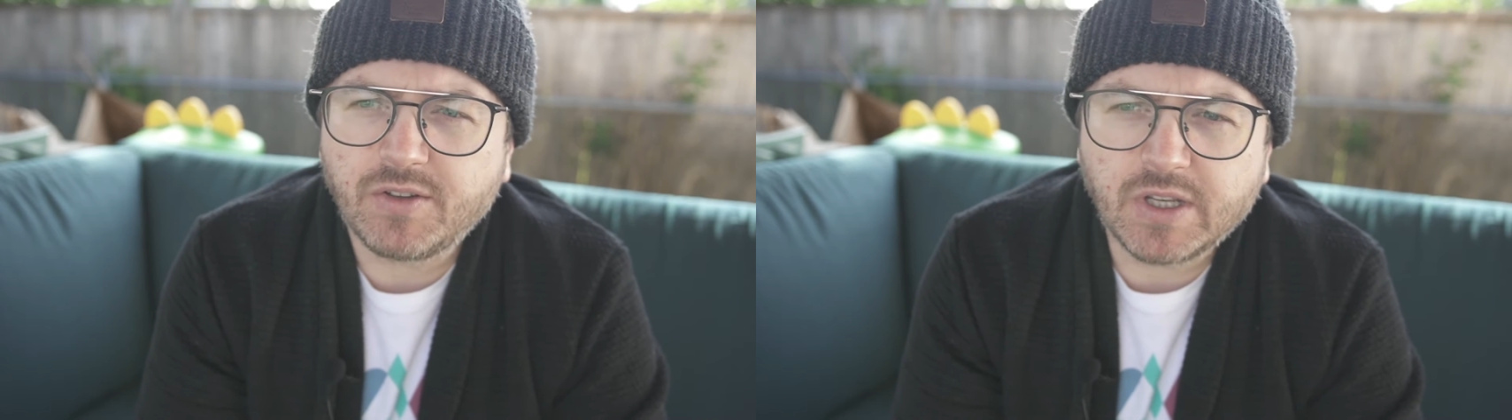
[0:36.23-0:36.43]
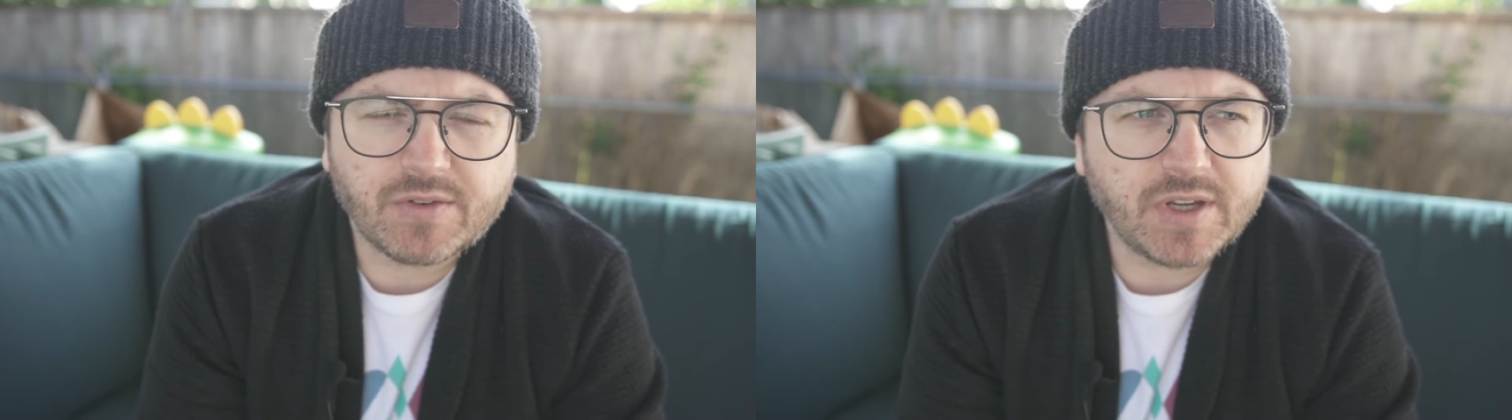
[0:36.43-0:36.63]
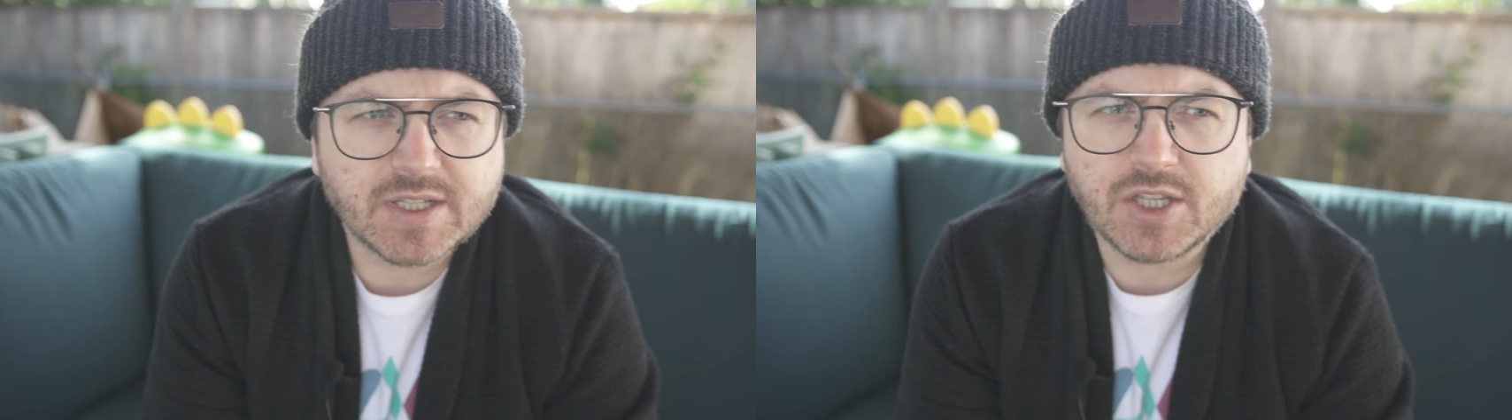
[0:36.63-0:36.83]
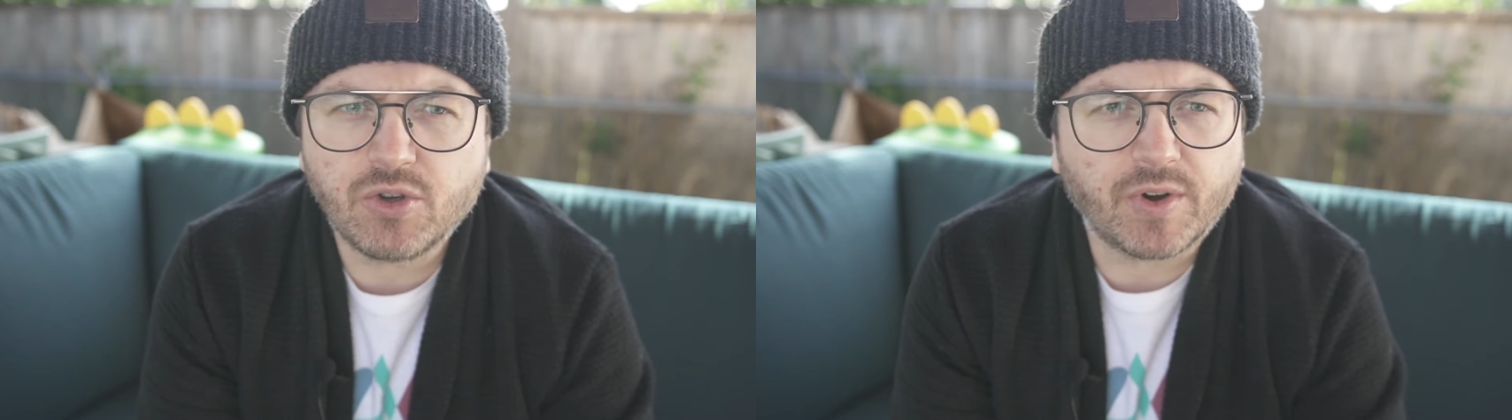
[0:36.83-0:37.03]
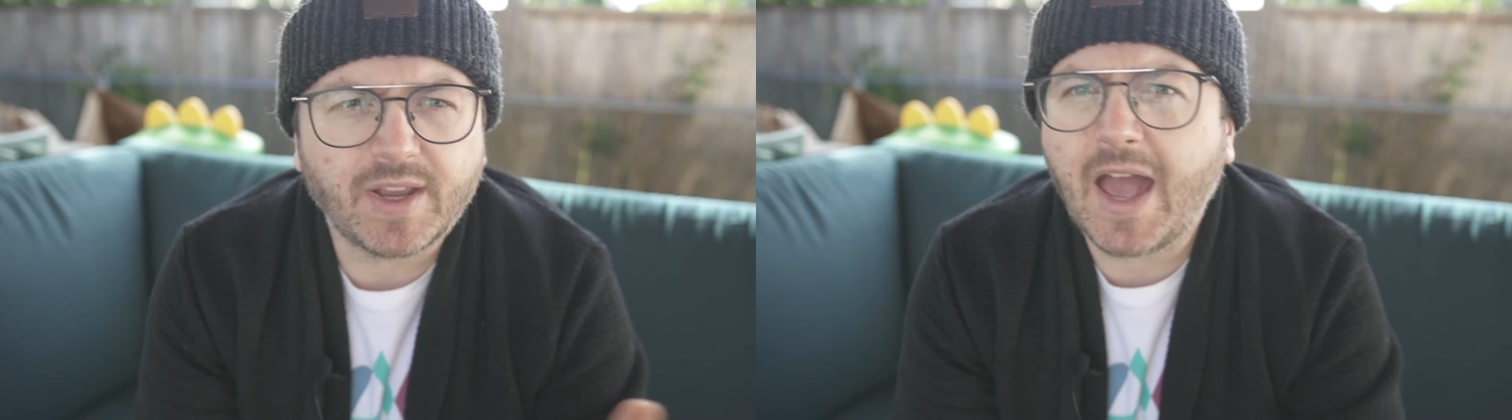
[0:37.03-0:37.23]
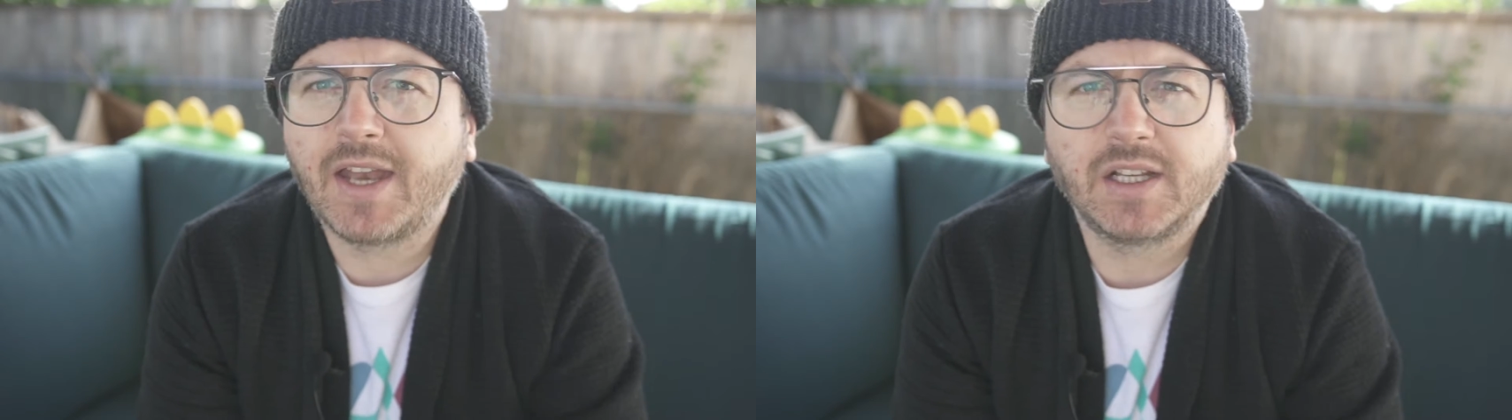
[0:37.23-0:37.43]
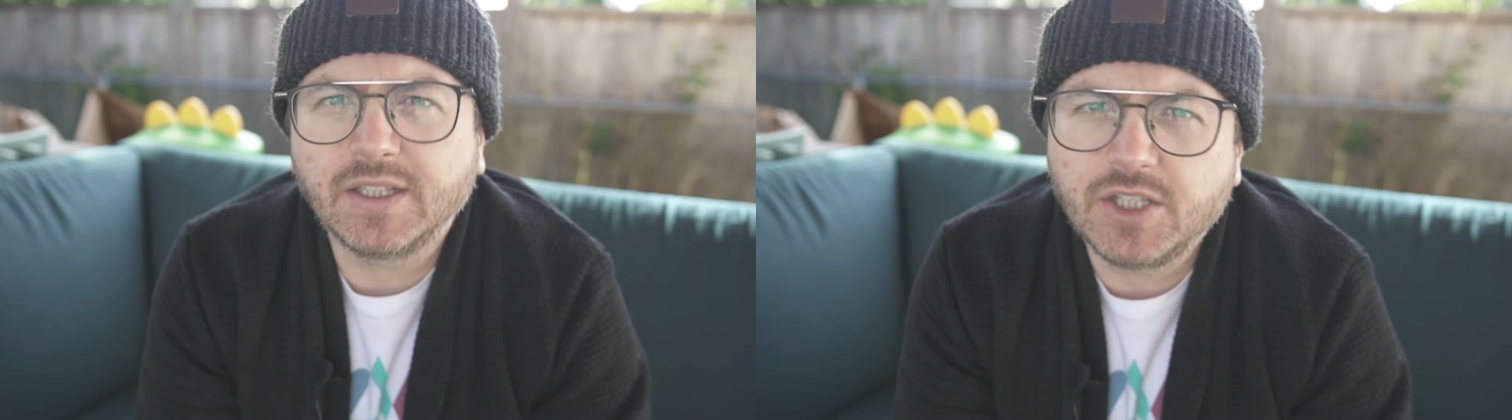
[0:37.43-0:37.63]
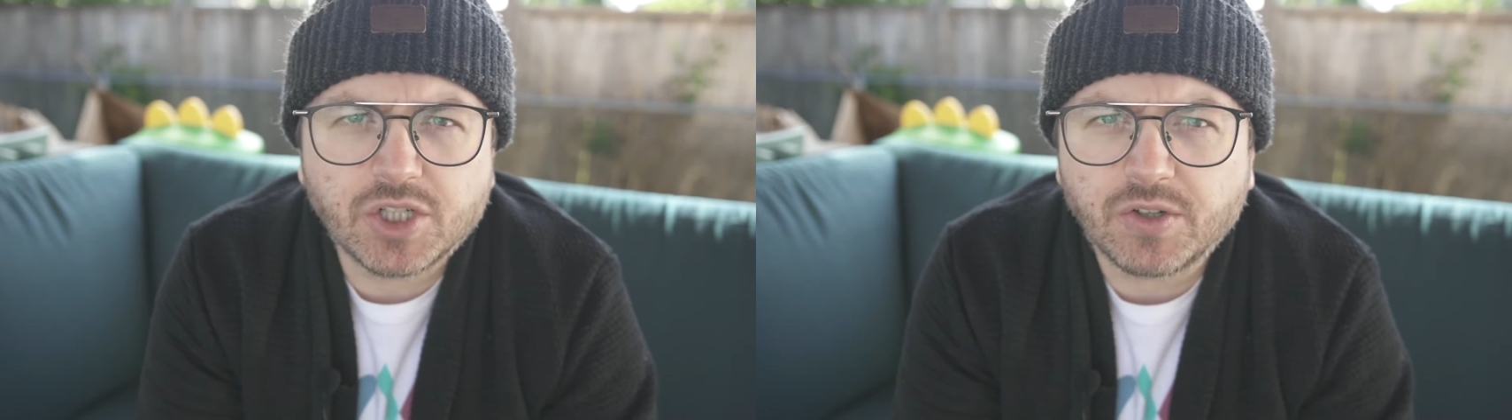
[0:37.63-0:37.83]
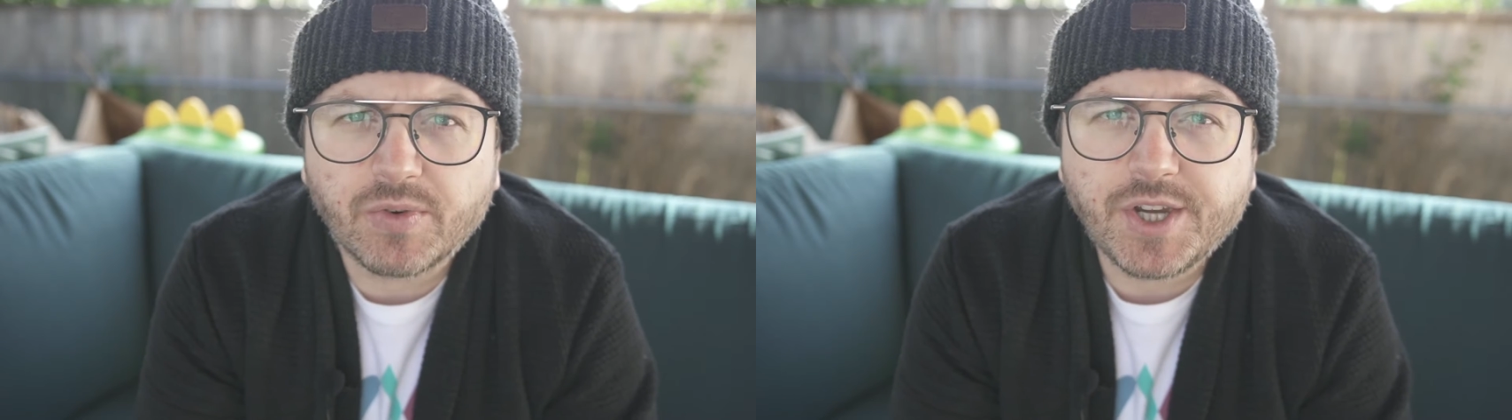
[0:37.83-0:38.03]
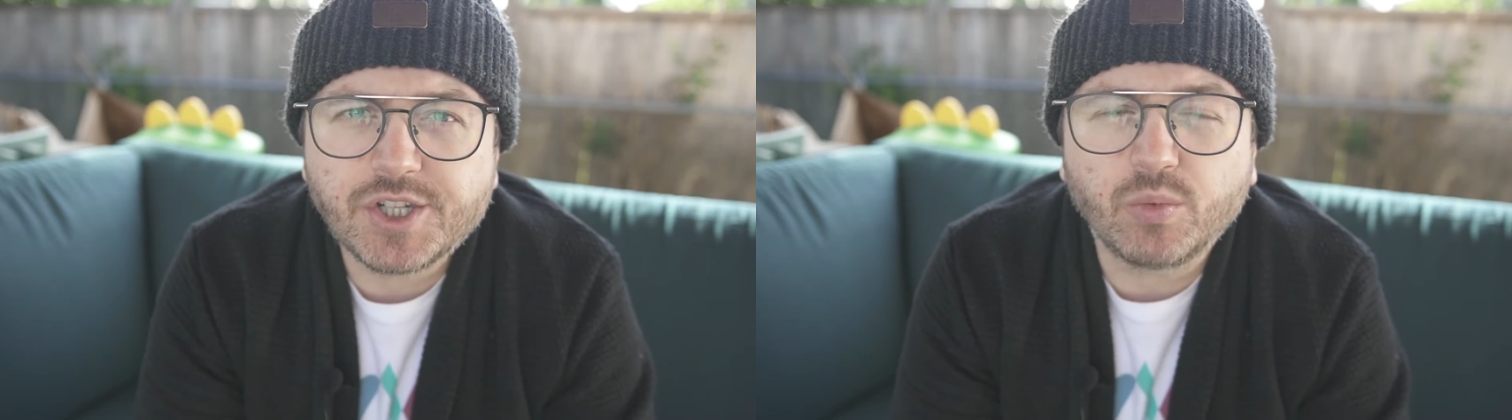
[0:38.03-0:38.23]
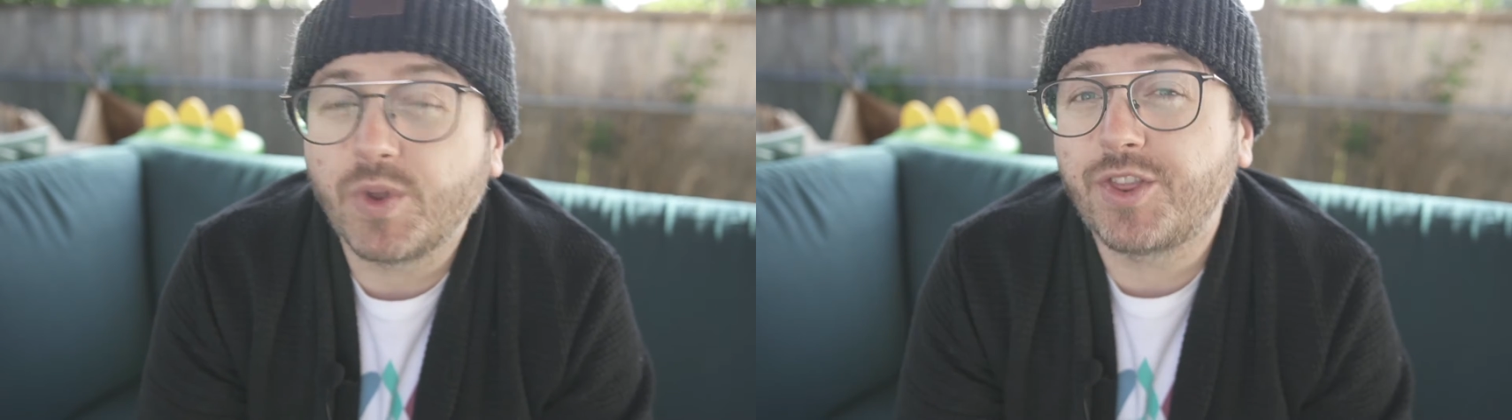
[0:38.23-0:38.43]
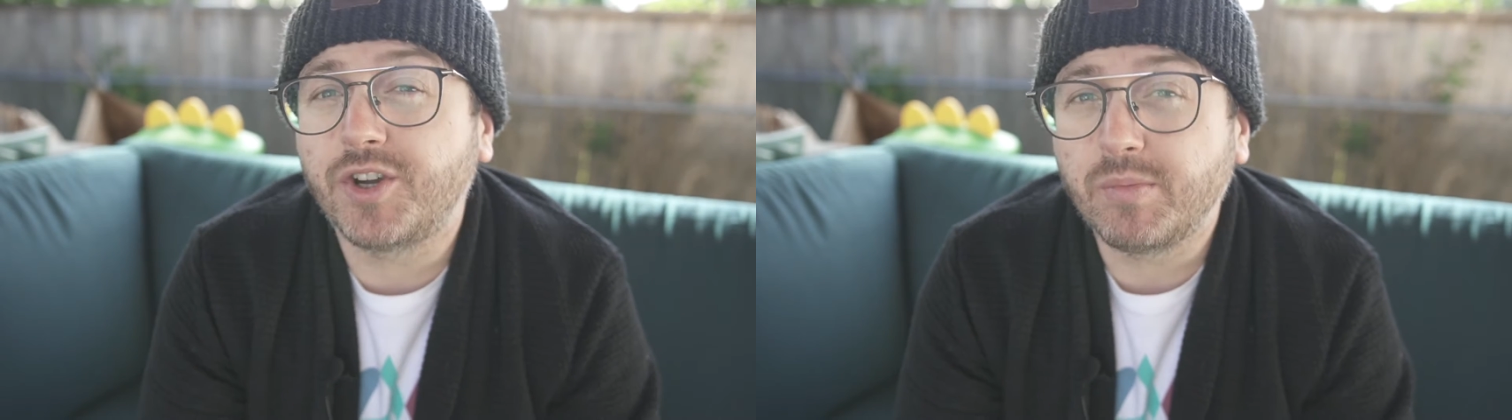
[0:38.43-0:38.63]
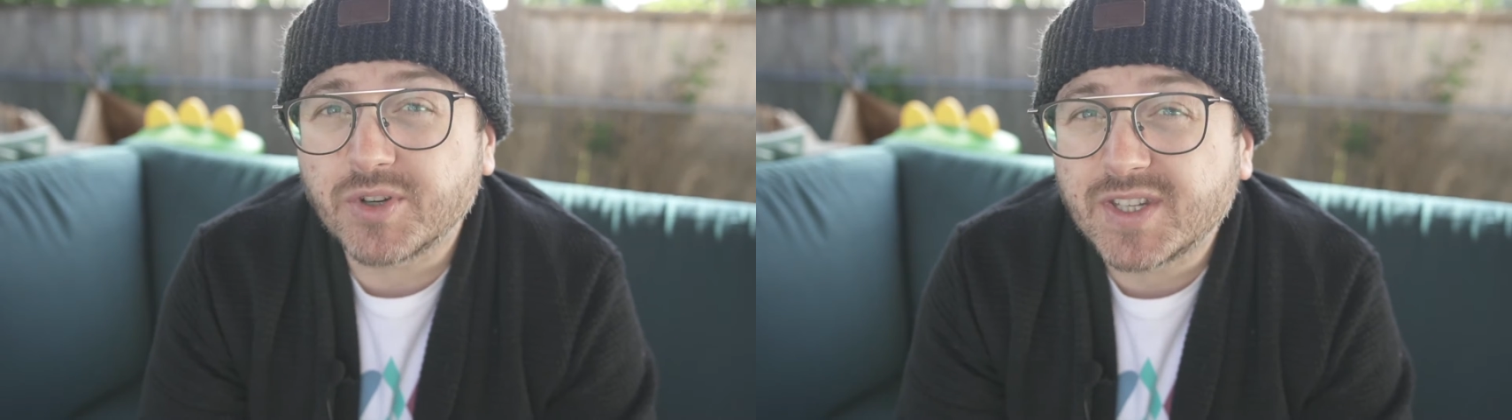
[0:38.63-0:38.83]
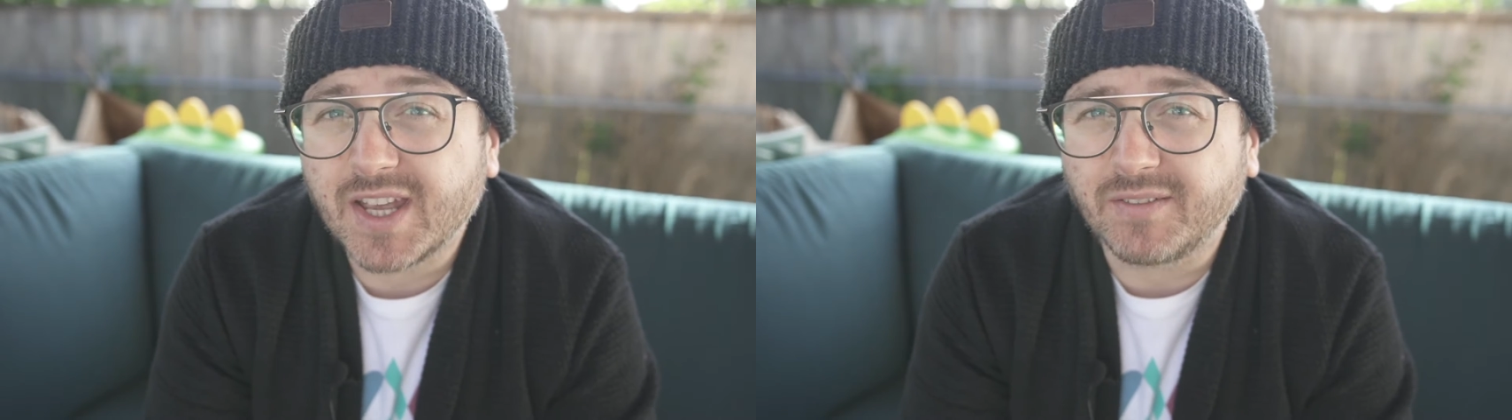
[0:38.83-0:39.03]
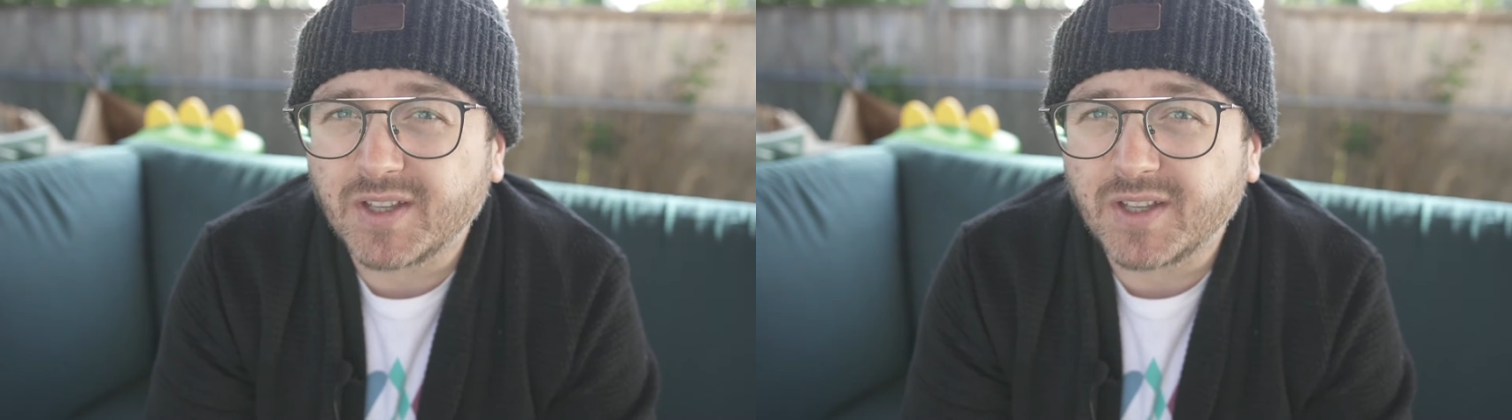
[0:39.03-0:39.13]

to increase the organic lead generation with 30%.